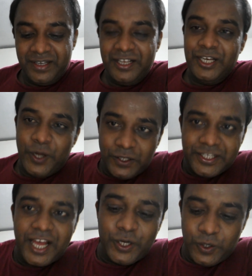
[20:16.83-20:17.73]
Laws
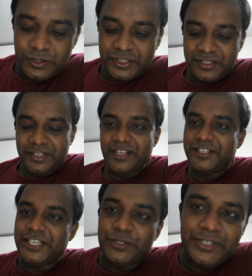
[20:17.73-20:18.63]
are good.
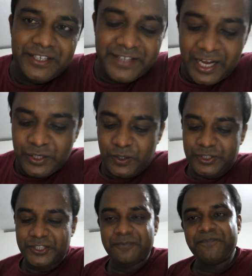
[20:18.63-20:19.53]
Institutions are good.
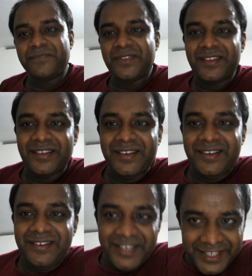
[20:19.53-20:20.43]

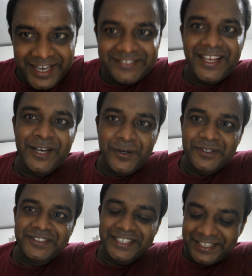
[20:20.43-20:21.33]
Leaders are good.
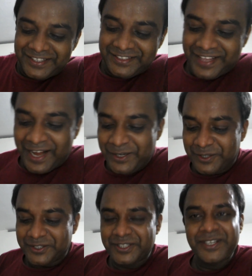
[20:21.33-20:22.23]
Citizens are
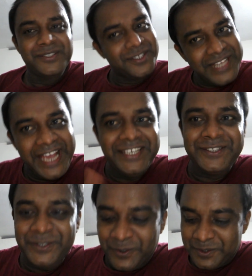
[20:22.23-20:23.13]
good. Society is
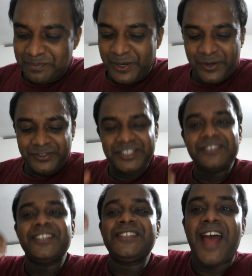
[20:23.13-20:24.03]
good because it is
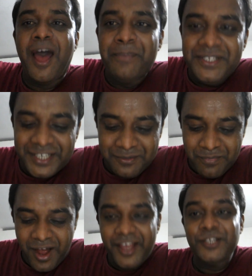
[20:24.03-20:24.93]
inhabited
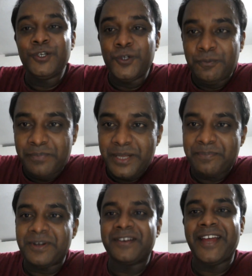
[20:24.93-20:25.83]
by good
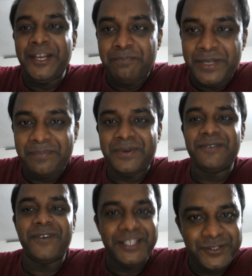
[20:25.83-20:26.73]
people, right people,
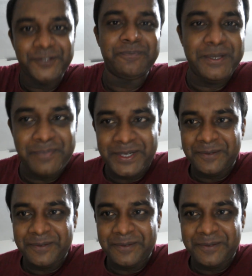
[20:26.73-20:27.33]
virtuous people.